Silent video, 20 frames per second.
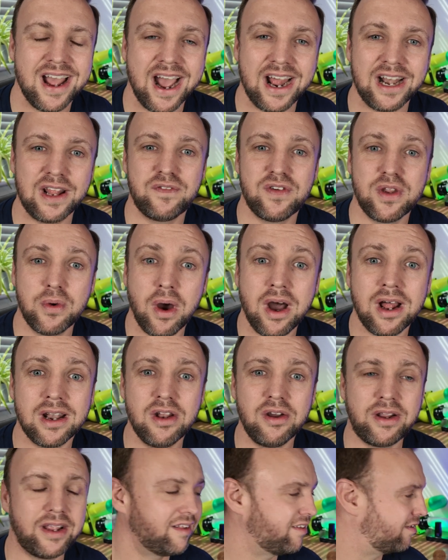And if you are
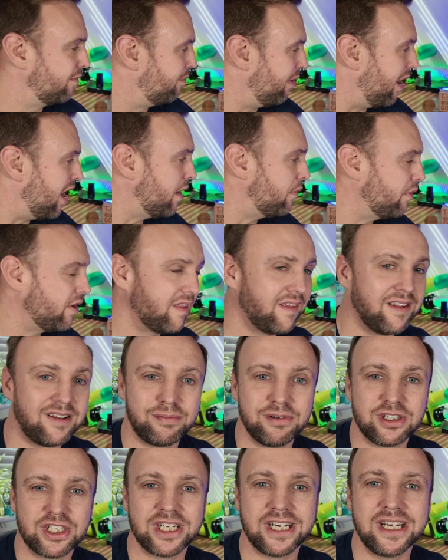looking to buy one of
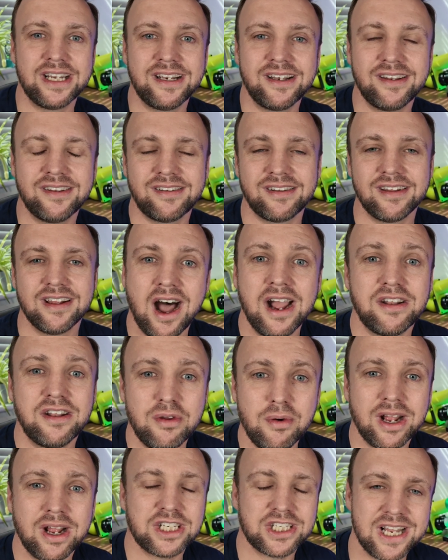these machines, I
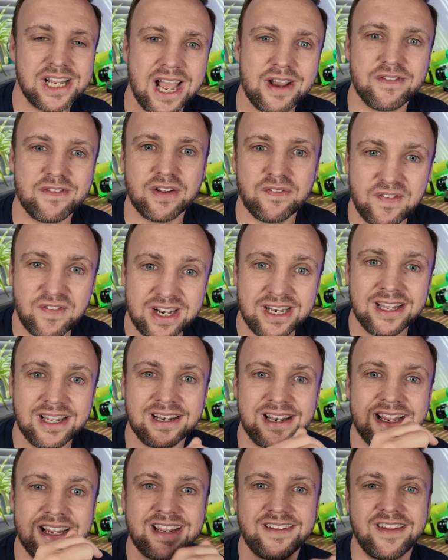do actually have an
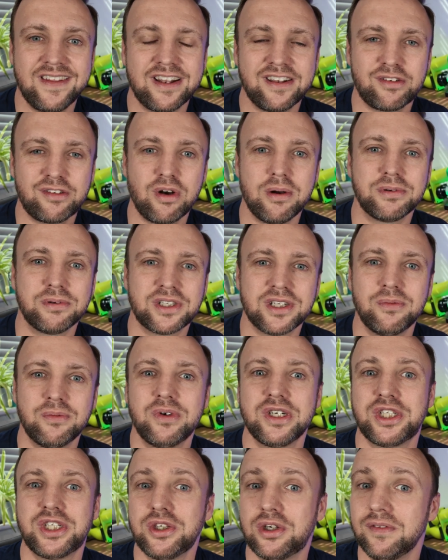affiliate link in the description,
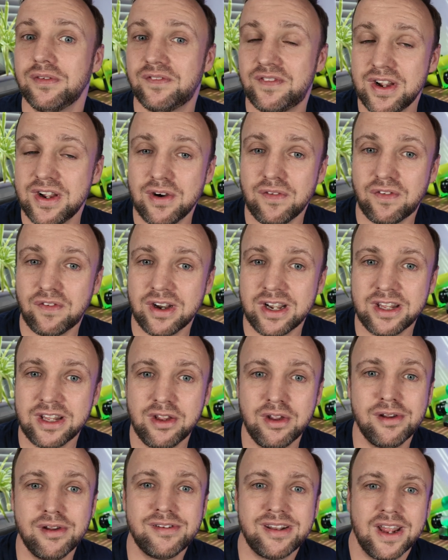which you can feel free to
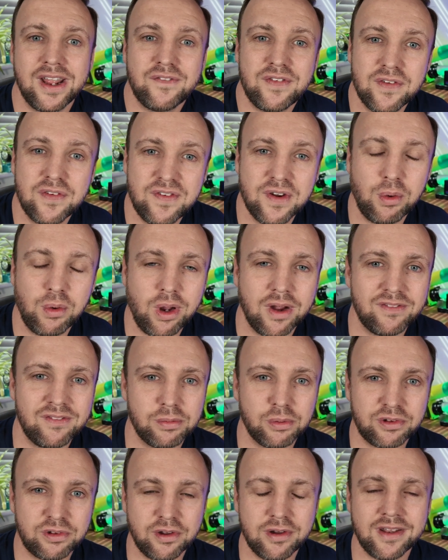use if you feel
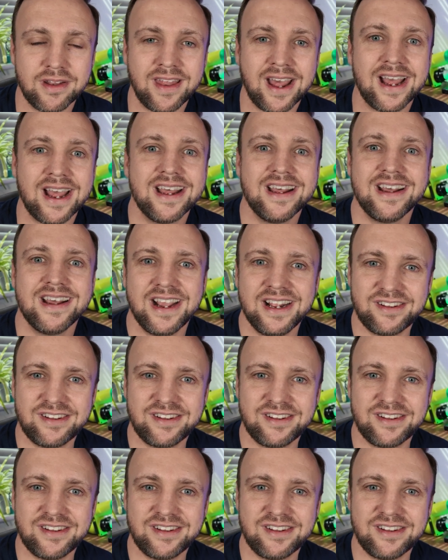comfortable doing that.